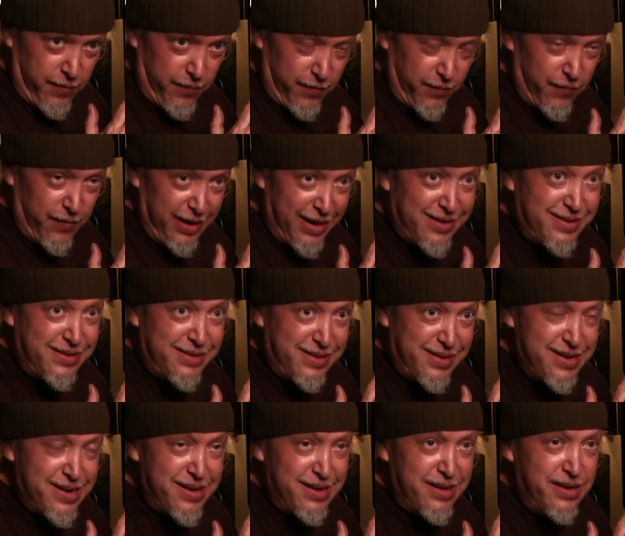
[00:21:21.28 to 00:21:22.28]

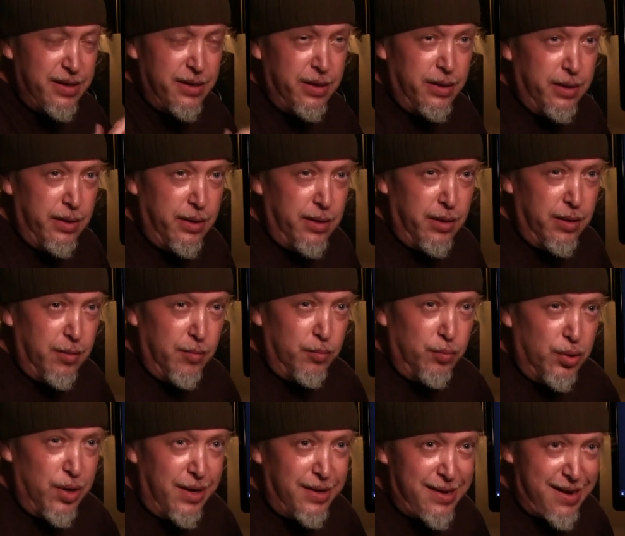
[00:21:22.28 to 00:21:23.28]
VST
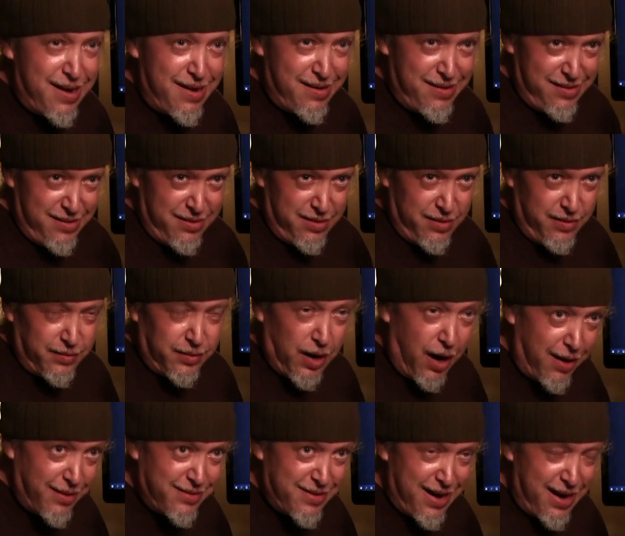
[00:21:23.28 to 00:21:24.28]
plugin,
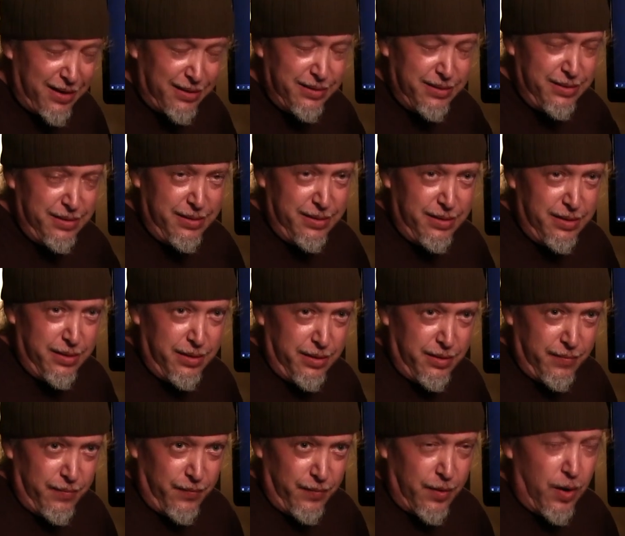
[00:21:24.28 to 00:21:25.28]
Contact.
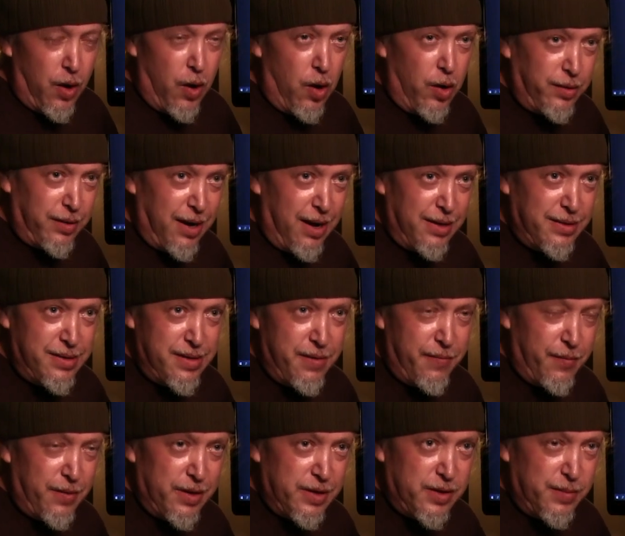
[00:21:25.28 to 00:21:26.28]
All kinds of
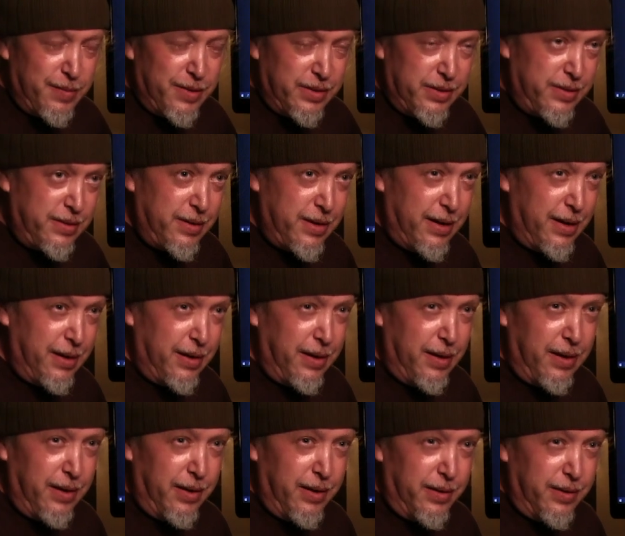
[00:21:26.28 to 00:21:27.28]
different instruments,
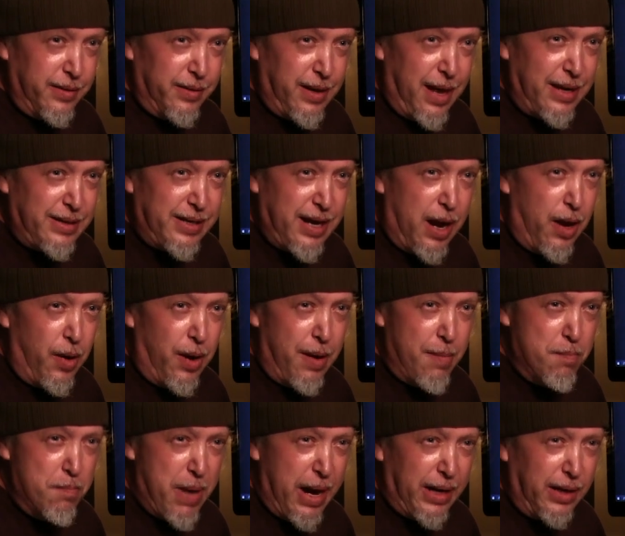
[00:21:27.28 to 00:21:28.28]
and that's how I
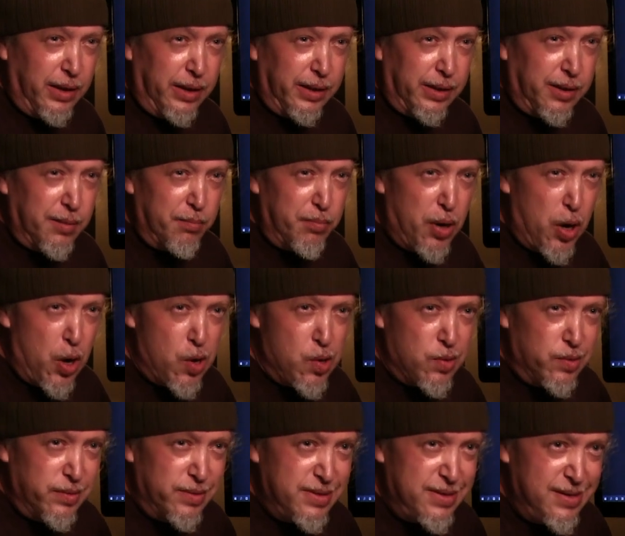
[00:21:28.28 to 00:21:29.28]
mainly
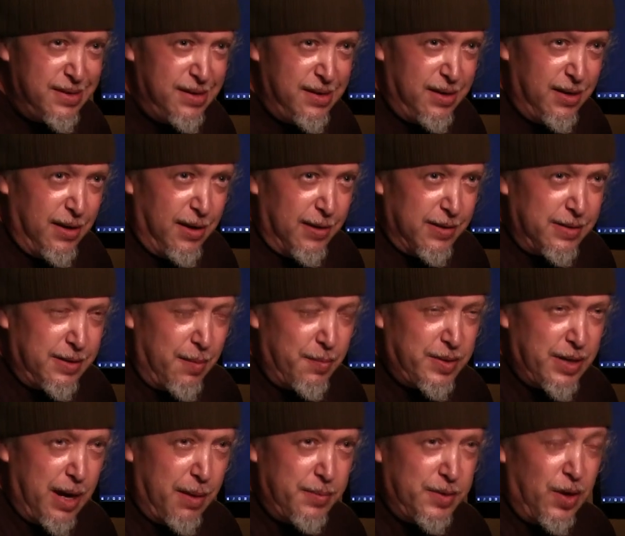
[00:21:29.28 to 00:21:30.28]
compose.
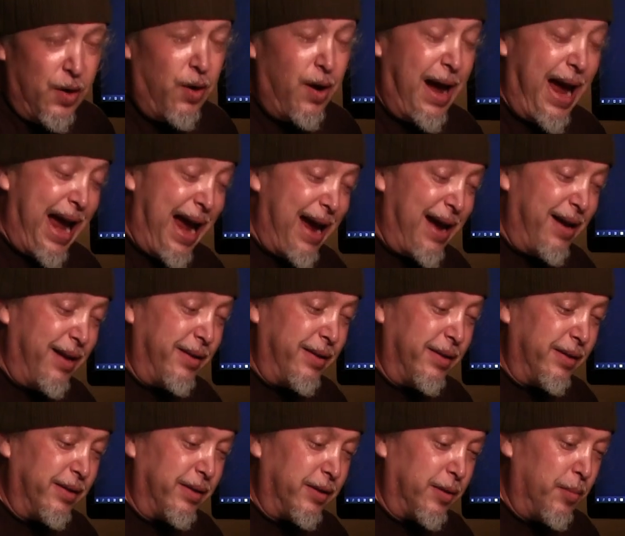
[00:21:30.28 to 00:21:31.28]
Sometimes I'll add
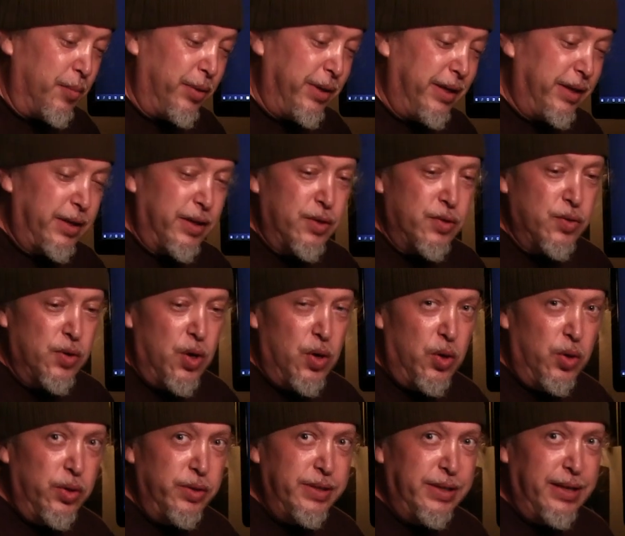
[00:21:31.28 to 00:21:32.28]
complete
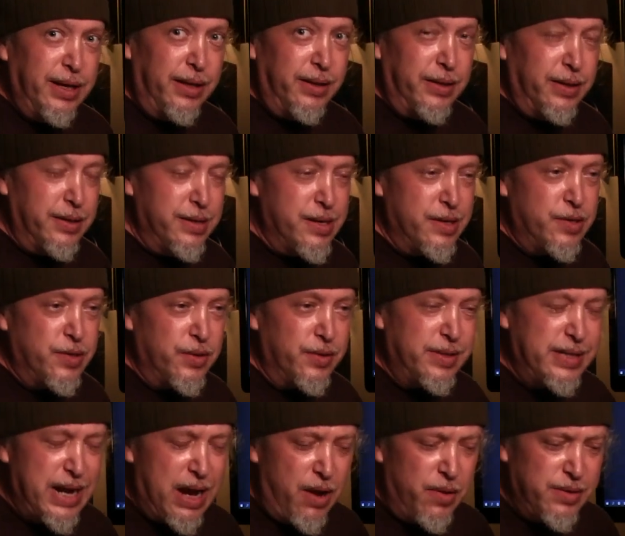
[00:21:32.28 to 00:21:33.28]
control to get the additional
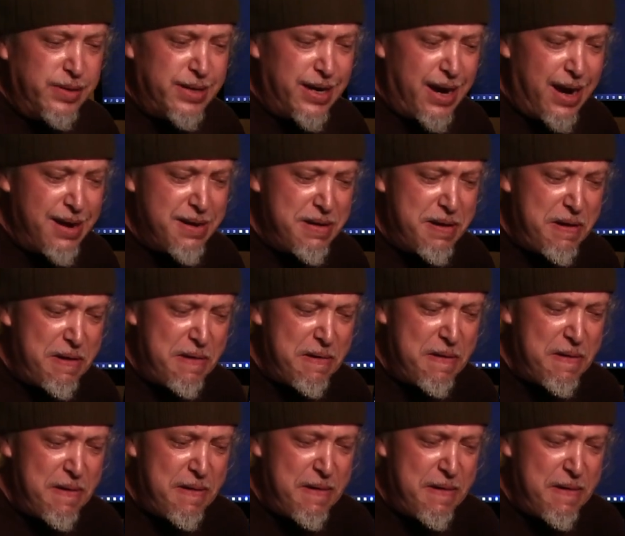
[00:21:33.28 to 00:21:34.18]
sounds that I need,